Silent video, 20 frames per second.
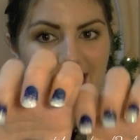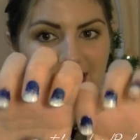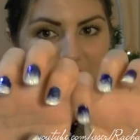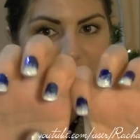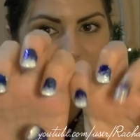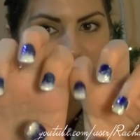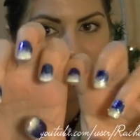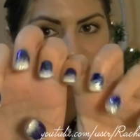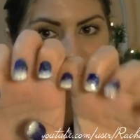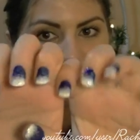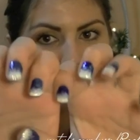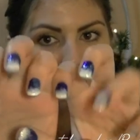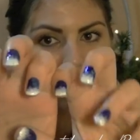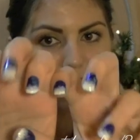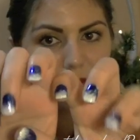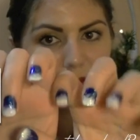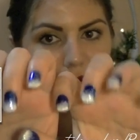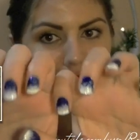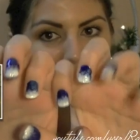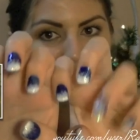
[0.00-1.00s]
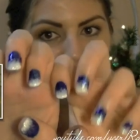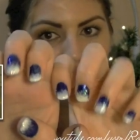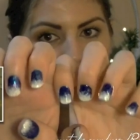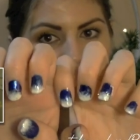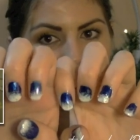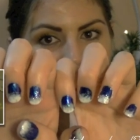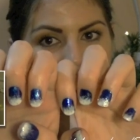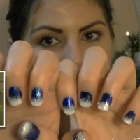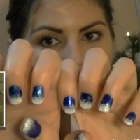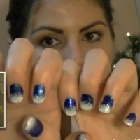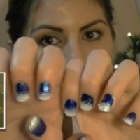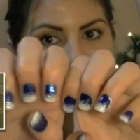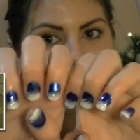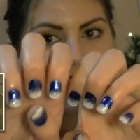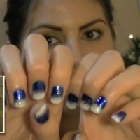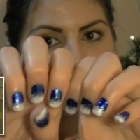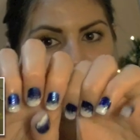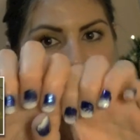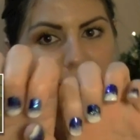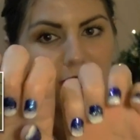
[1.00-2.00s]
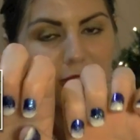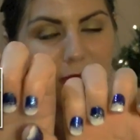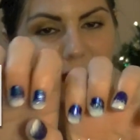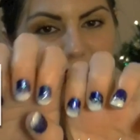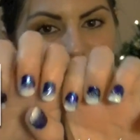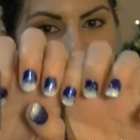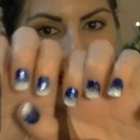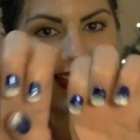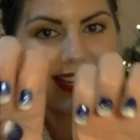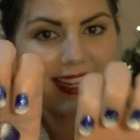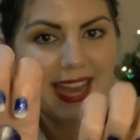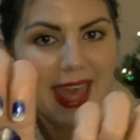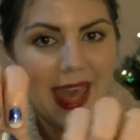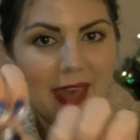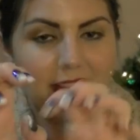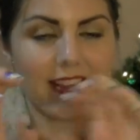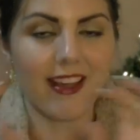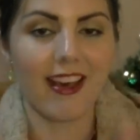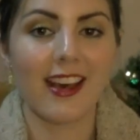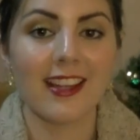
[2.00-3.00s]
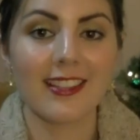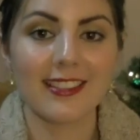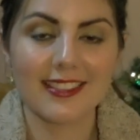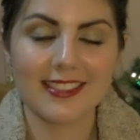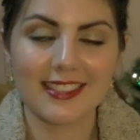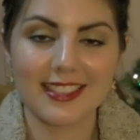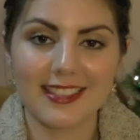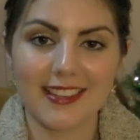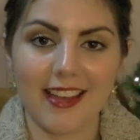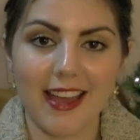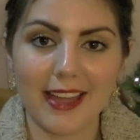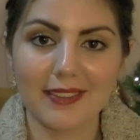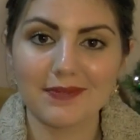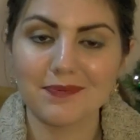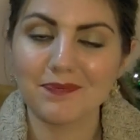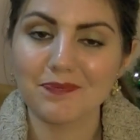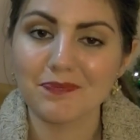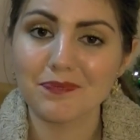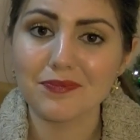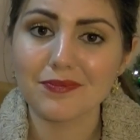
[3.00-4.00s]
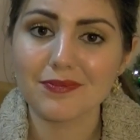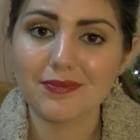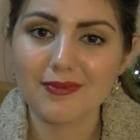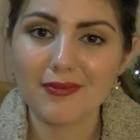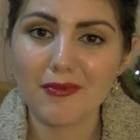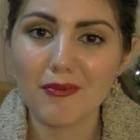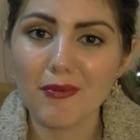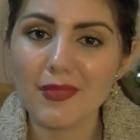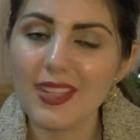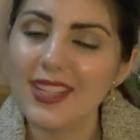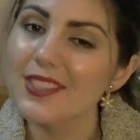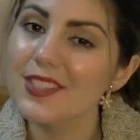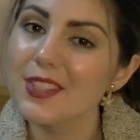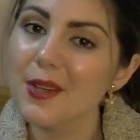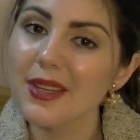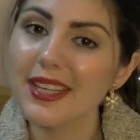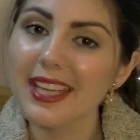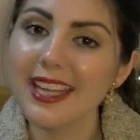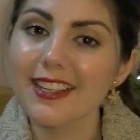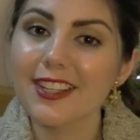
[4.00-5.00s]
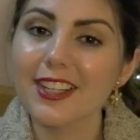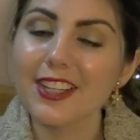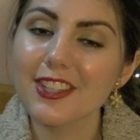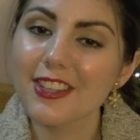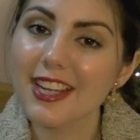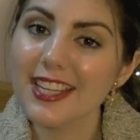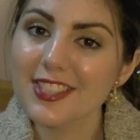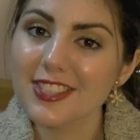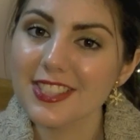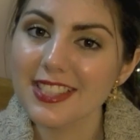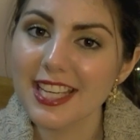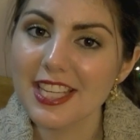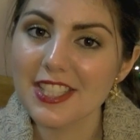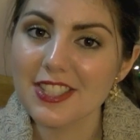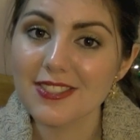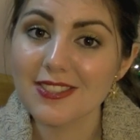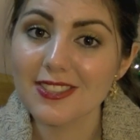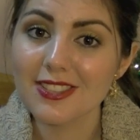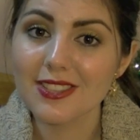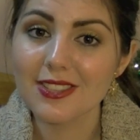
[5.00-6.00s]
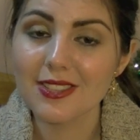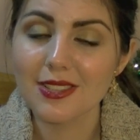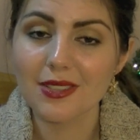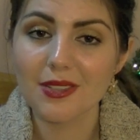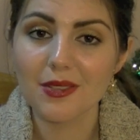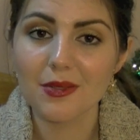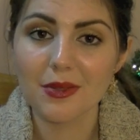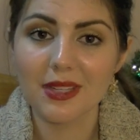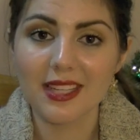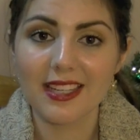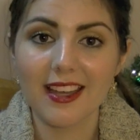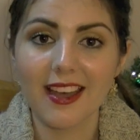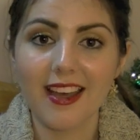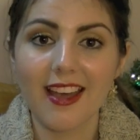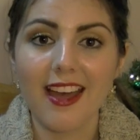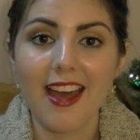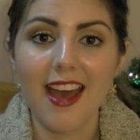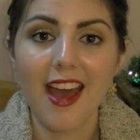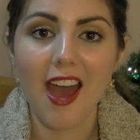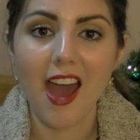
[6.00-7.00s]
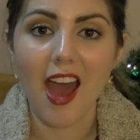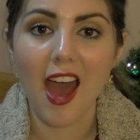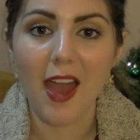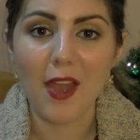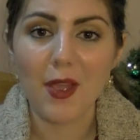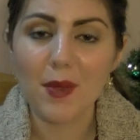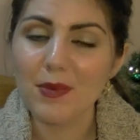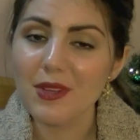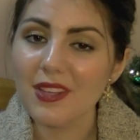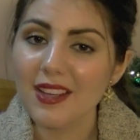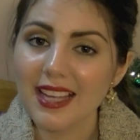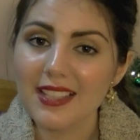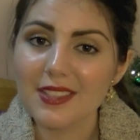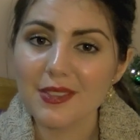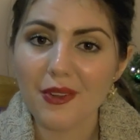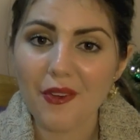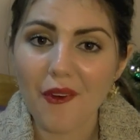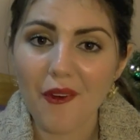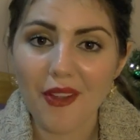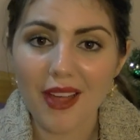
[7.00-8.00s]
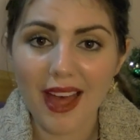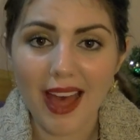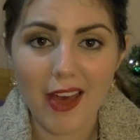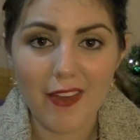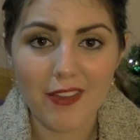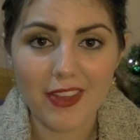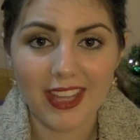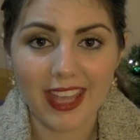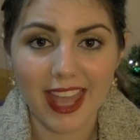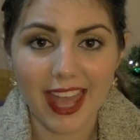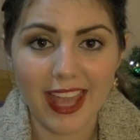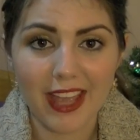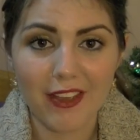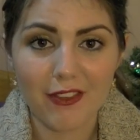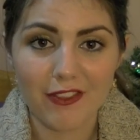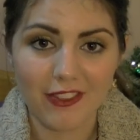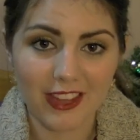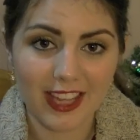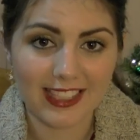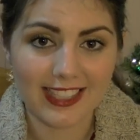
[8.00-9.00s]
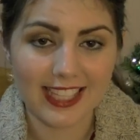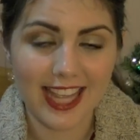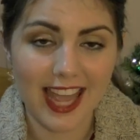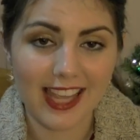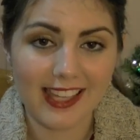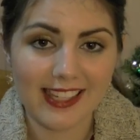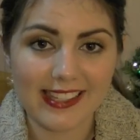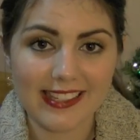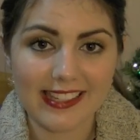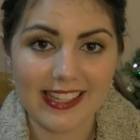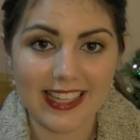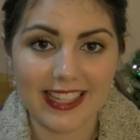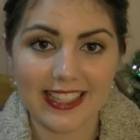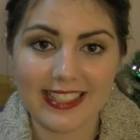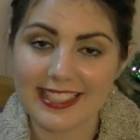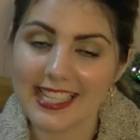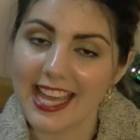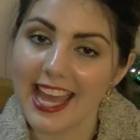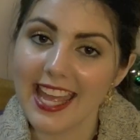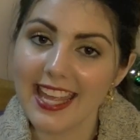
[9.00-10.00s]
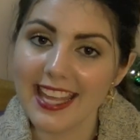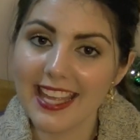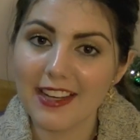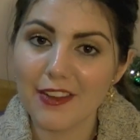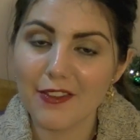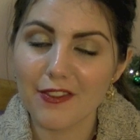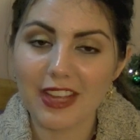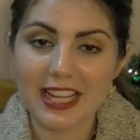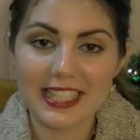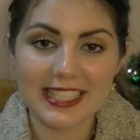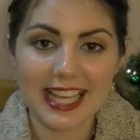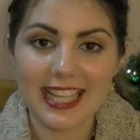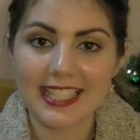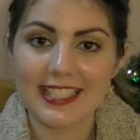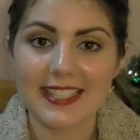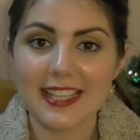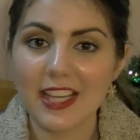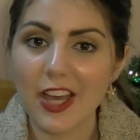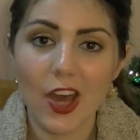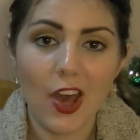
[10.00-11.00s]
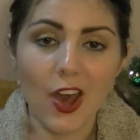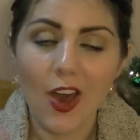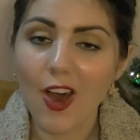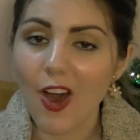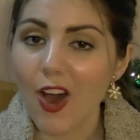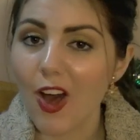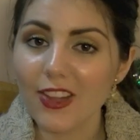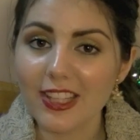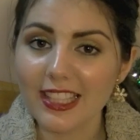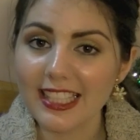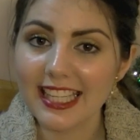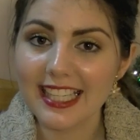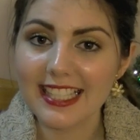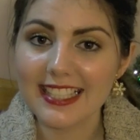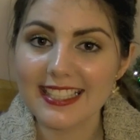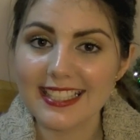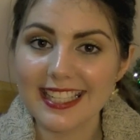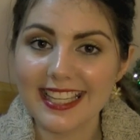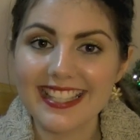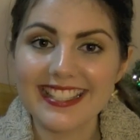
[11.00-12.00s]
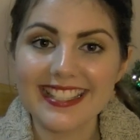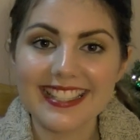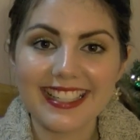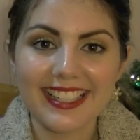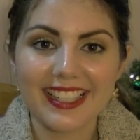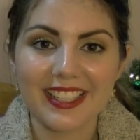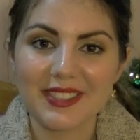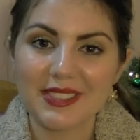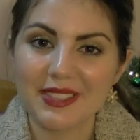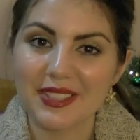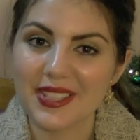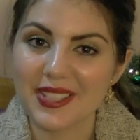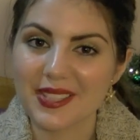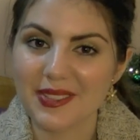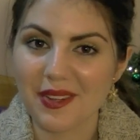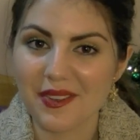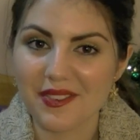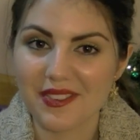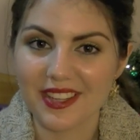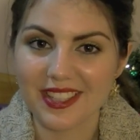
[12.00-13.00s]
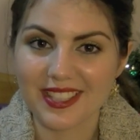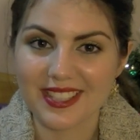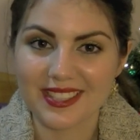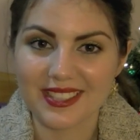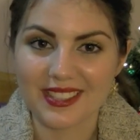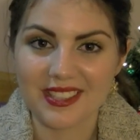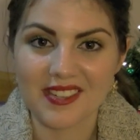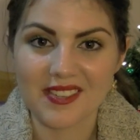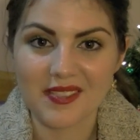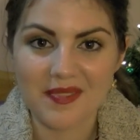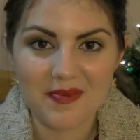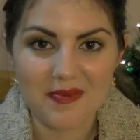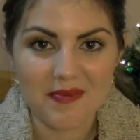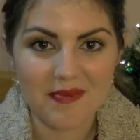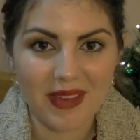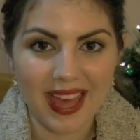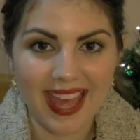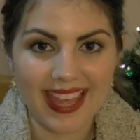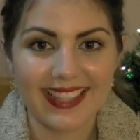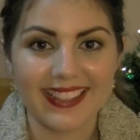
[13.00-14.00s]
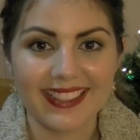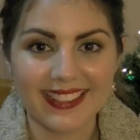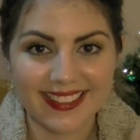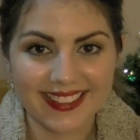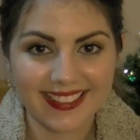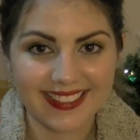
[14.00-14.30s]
a tutorial for this Christmas nail art design. So again, congratulations to the winner. I hope you guys are all having a fantastic day and a fantastic holiday season, and I'll talk to you all very soon. Bye.